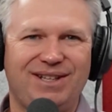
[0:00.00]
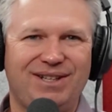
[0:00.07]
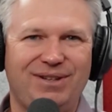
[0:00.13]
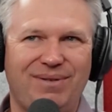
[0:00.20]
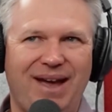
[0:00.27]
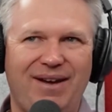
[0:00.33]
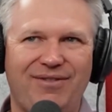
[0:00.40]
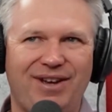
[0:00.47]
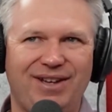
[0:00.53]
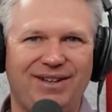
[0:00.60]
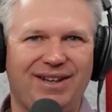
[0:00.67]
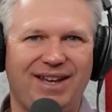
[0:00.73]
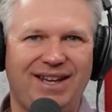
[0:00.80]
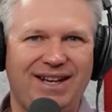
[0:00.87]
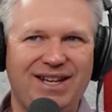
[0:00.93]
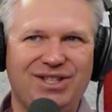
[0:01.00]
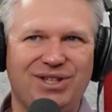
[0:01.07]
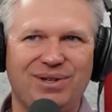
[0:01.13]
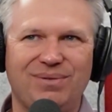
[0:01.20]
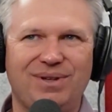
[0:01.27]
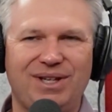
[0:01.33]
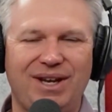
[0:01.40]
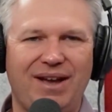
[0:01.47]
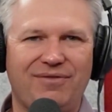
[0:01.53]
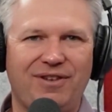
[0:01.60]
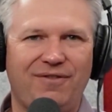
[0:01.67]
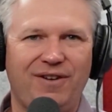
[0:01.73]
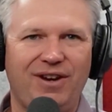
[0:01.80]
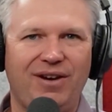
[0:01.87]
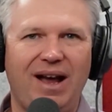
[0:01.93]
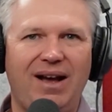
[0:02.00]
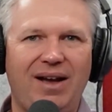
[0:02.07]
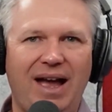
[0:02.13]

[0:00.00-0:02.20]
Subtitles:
you have an issue and you have to figure out